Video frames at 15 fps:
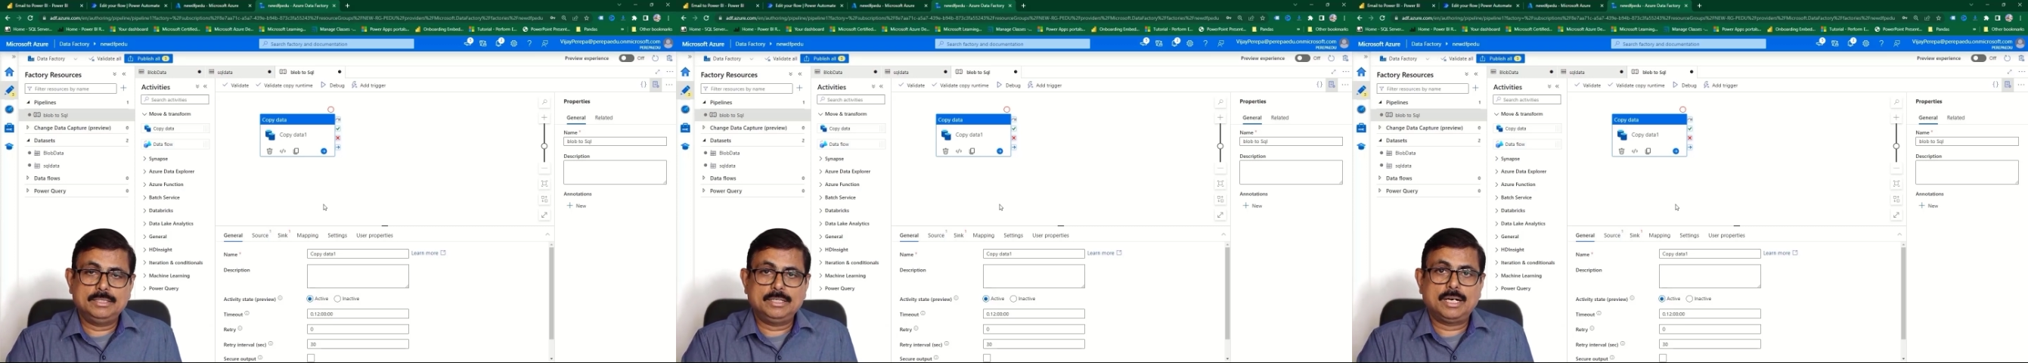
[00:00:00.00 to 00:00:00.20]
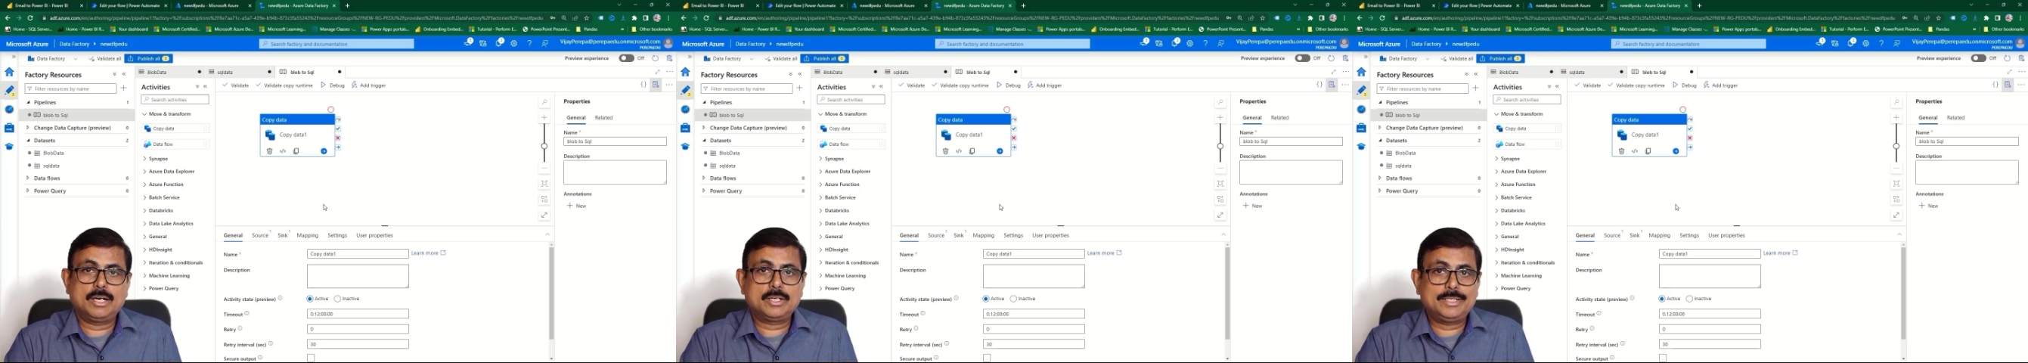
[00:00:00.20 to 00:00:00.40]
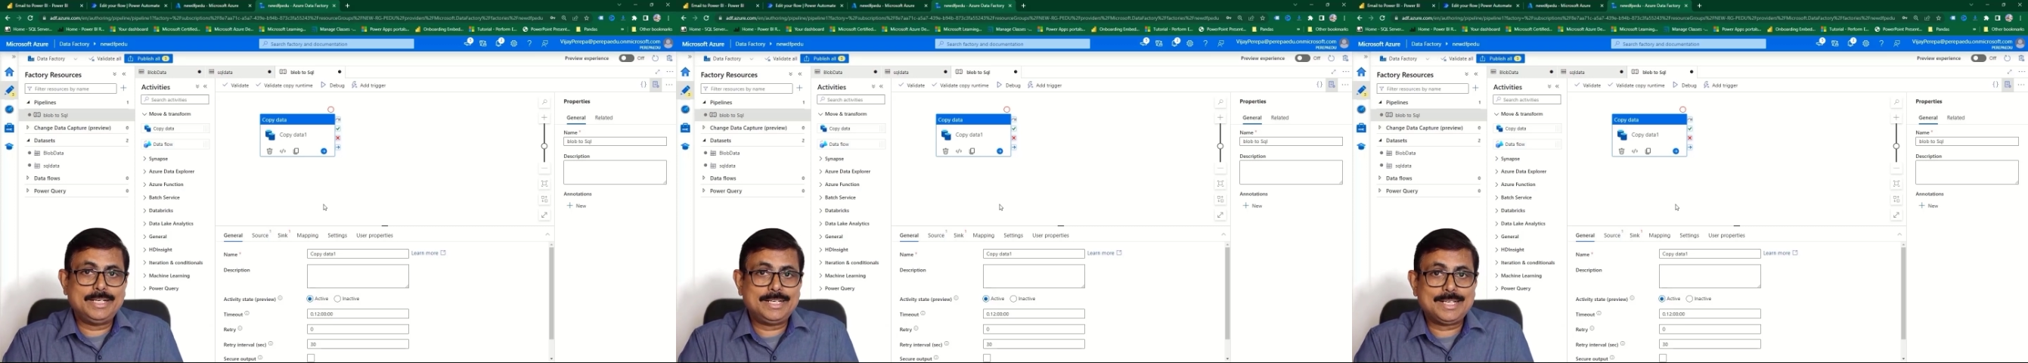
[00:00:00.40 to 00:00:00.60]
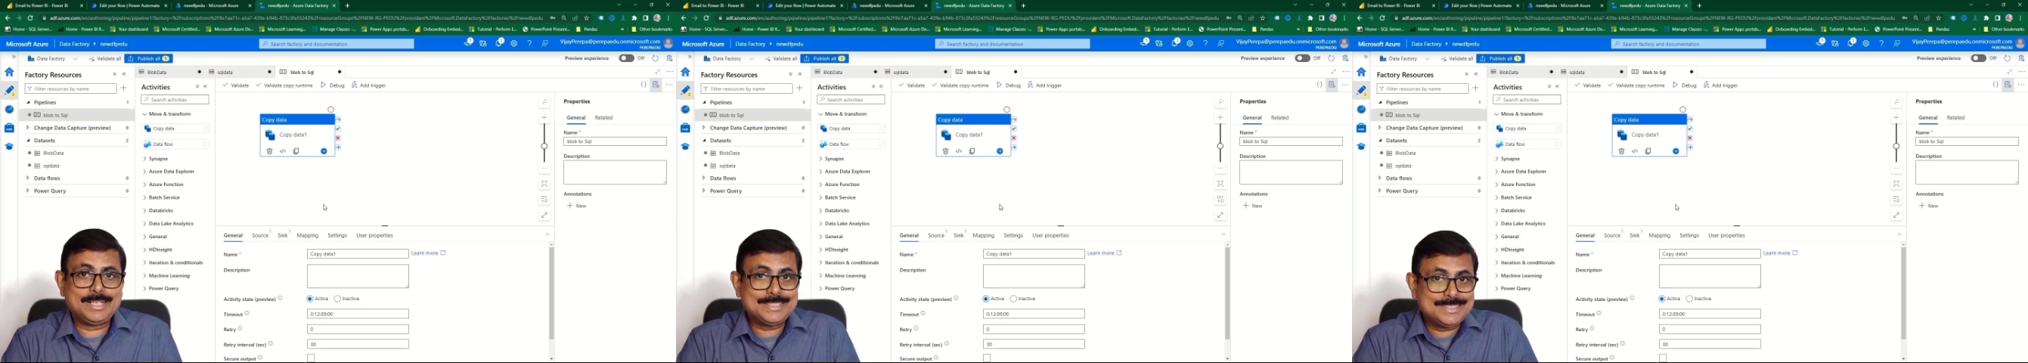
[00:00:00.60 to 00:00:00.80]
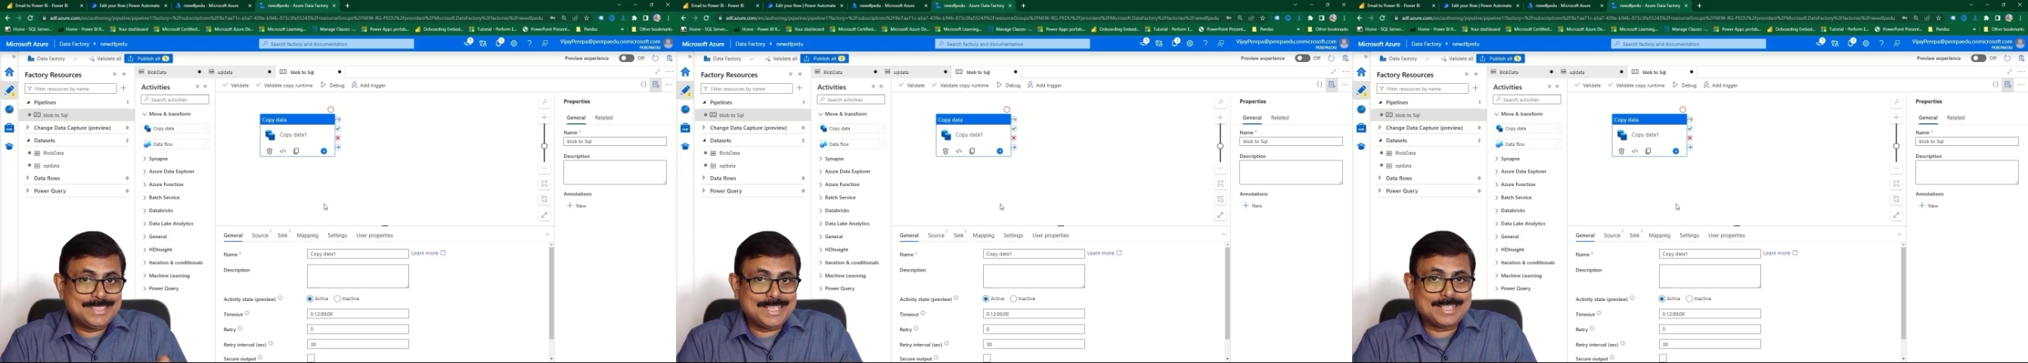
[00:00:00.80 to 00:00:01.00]
Our data
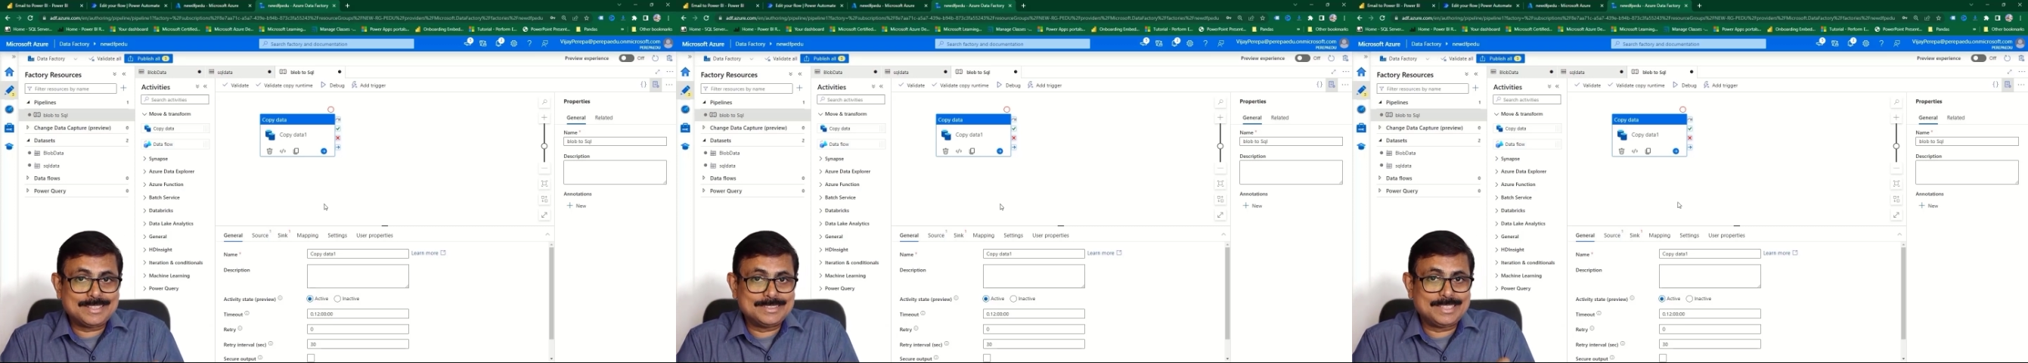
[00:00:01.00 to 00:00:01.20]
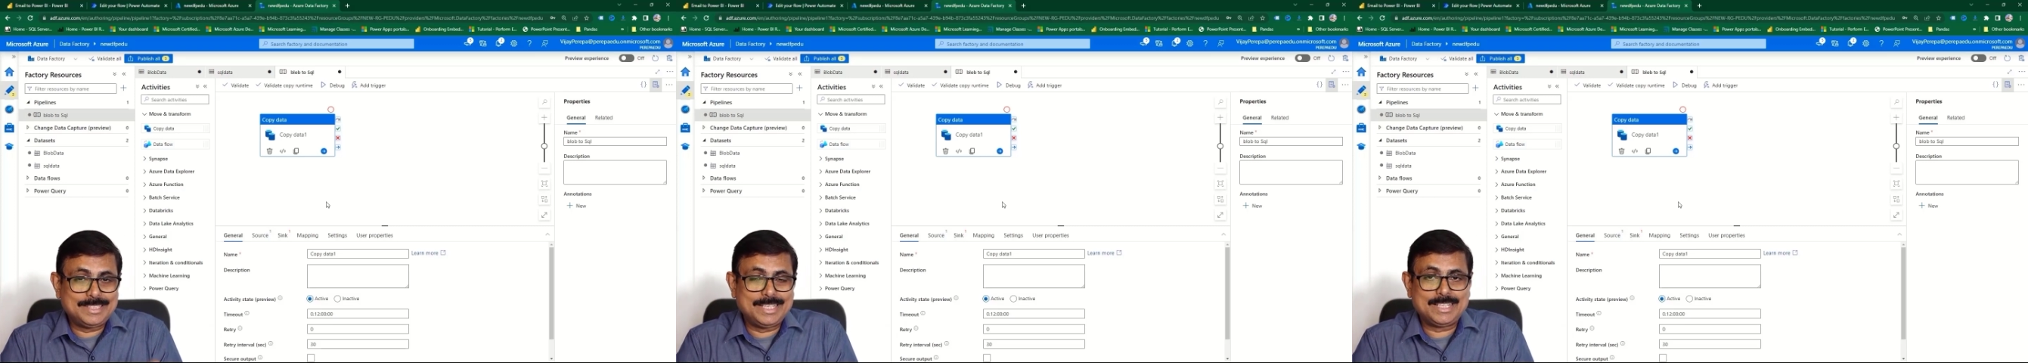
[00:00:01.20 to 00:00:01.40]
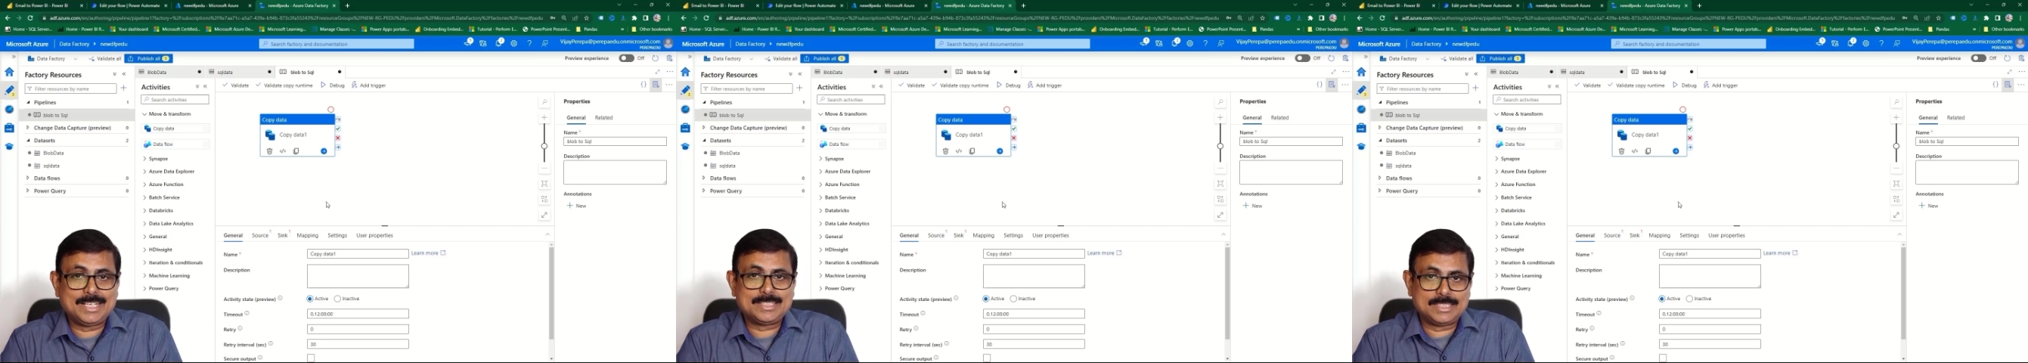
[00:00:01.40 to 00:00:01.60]
is there in the data